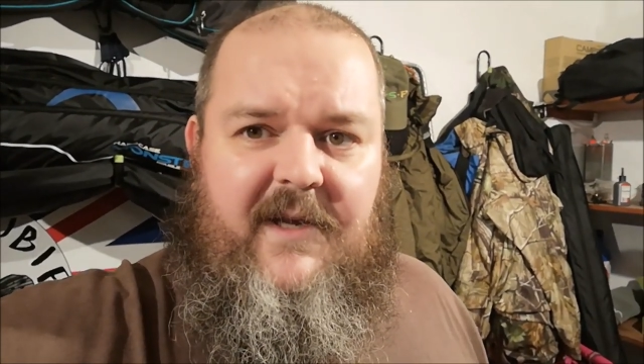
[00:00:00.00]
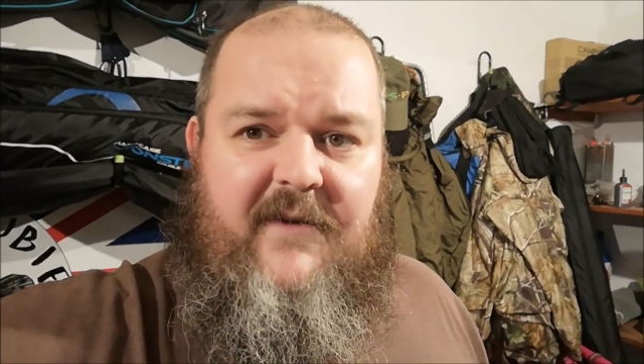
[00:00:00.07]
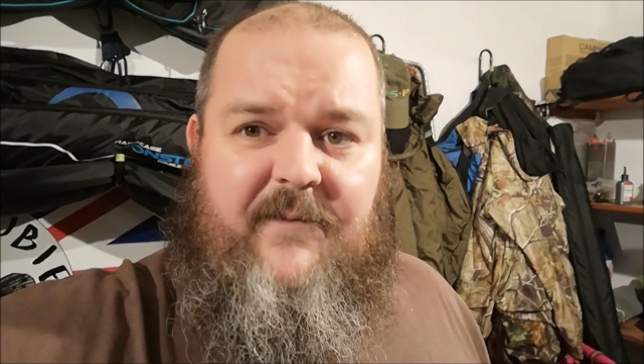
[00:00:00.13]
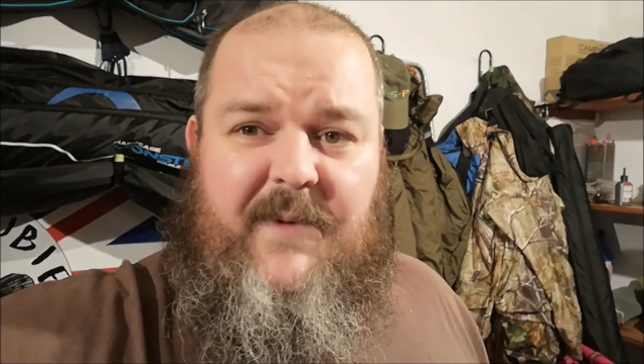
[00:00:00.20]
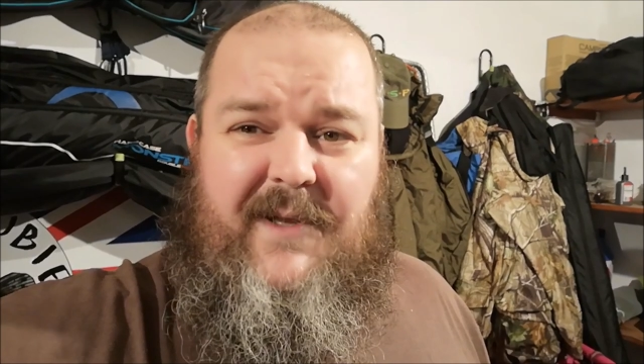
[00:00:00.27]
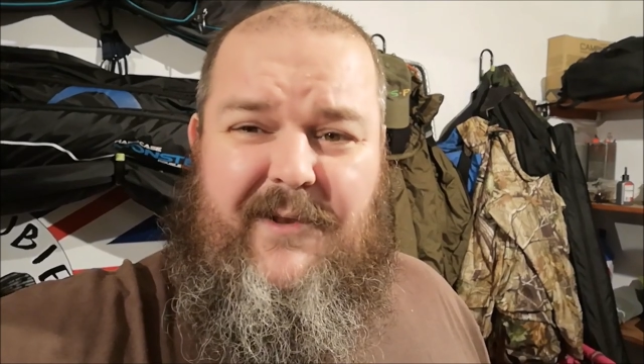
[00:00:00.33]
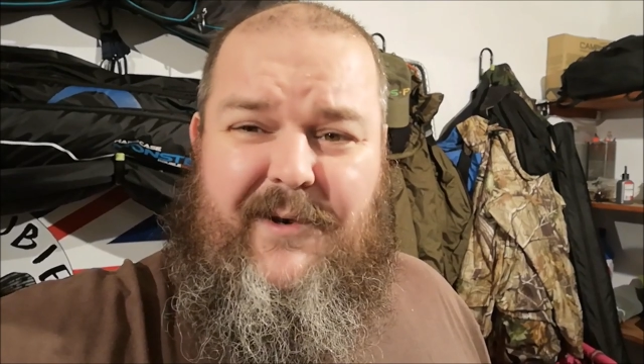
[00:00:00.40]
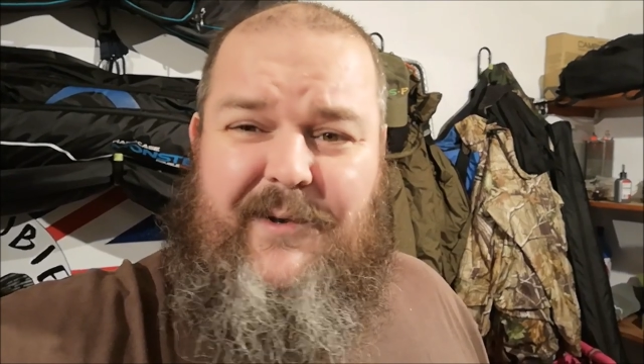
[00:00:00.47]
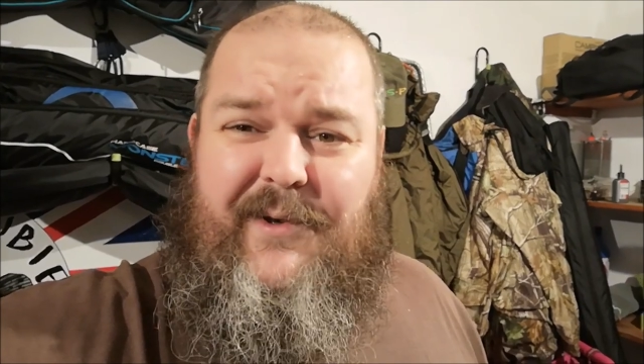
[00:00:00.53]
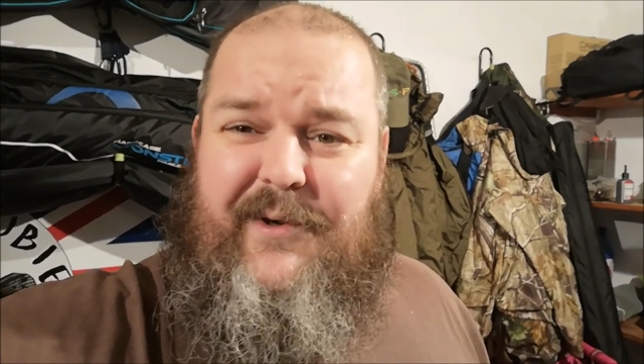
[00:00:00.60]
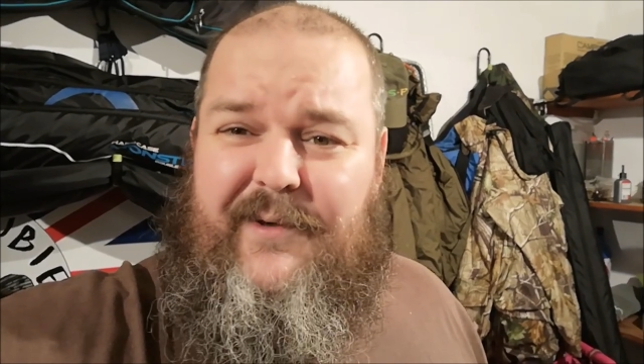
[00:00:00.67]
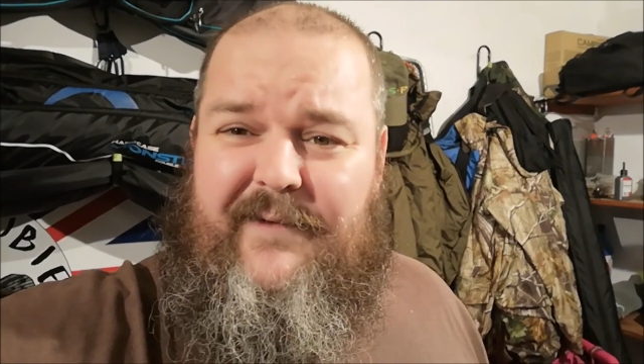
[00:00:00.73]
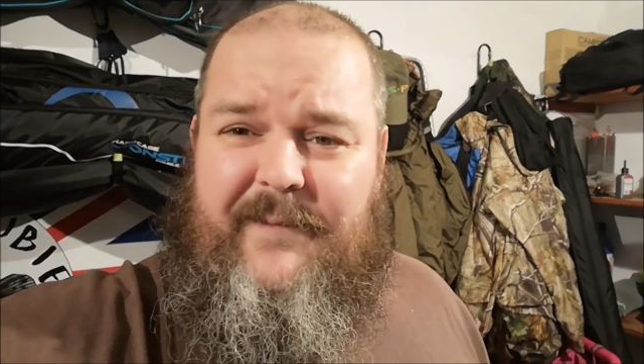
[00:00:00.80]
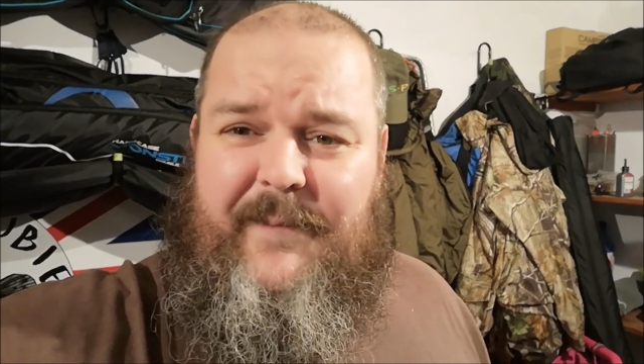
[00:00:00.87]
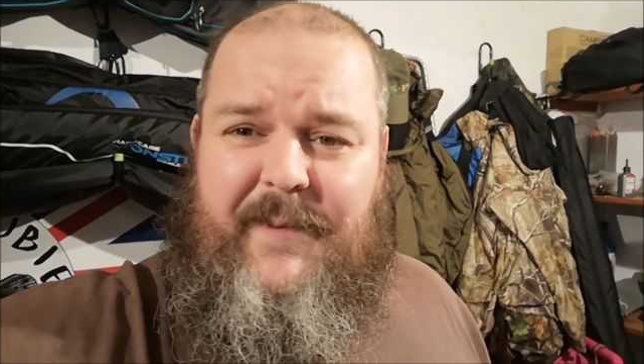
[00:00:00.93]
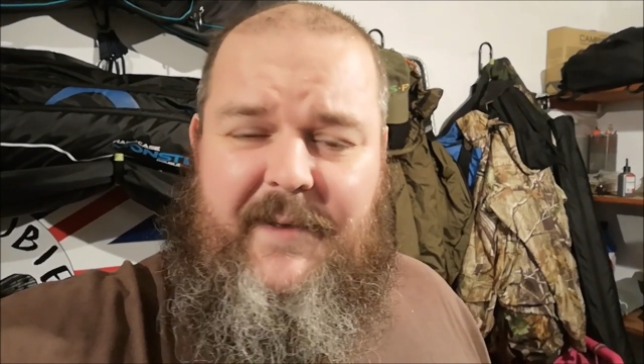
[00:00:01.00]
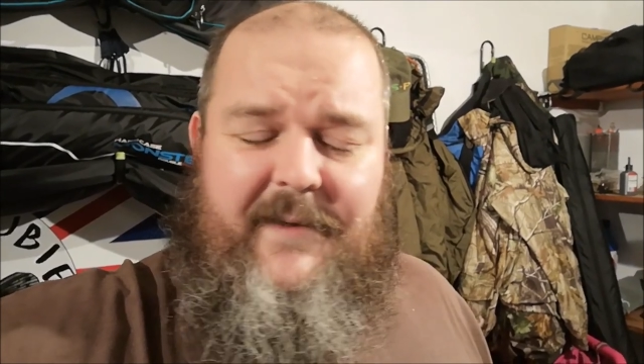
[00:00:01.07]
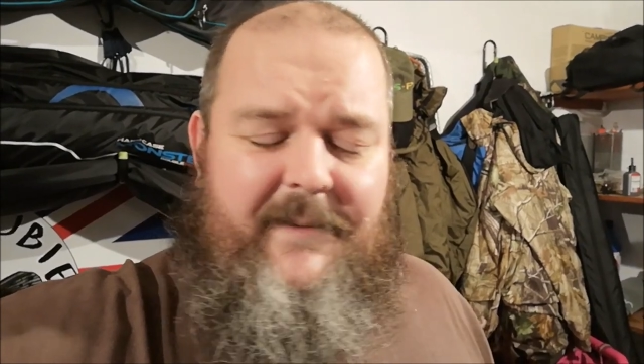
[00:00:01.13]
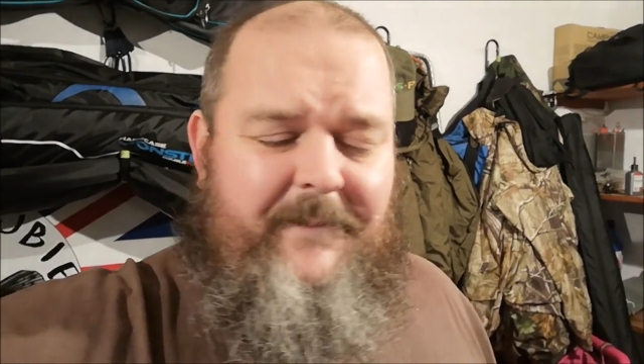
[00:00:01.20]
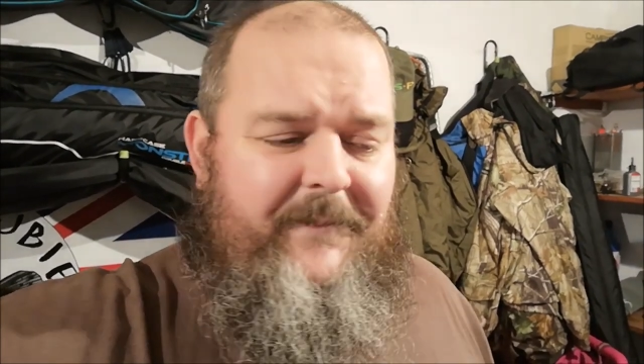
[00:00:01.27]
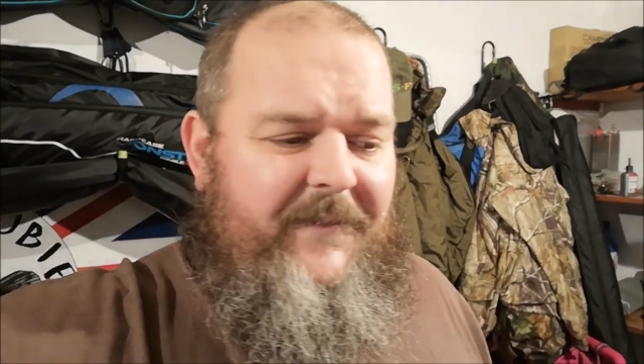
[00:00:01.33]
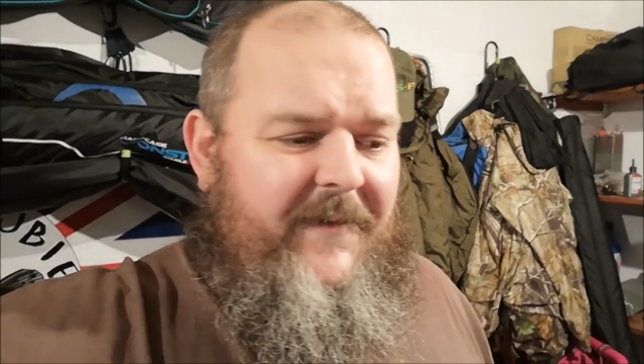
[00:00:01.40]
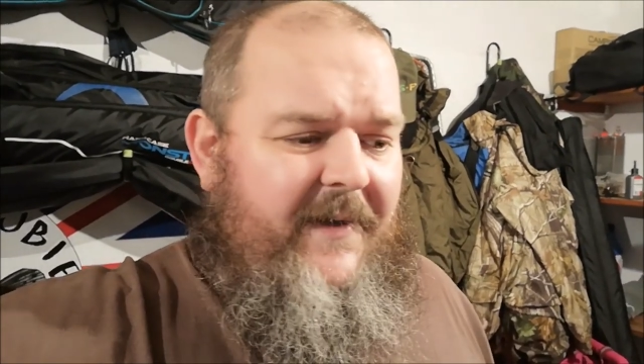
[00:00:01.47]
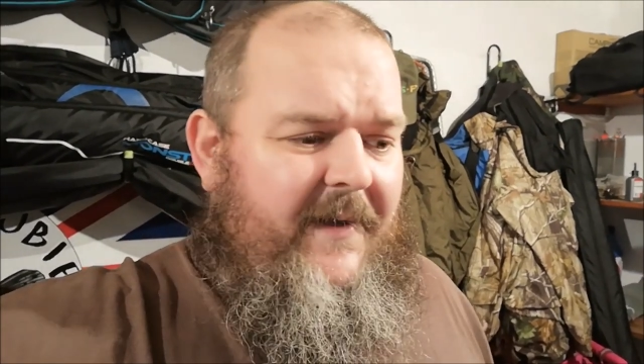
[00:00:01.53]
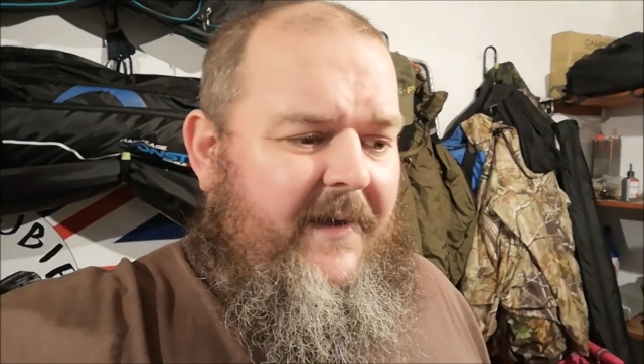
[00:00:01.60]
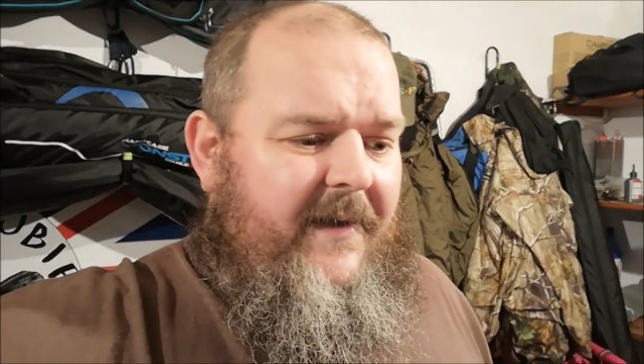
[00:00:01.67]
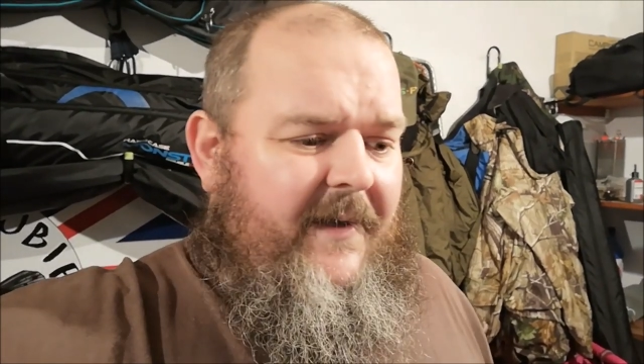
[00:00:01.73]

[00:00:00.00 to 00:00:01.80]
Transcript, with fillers: give me a lot of nerve pain,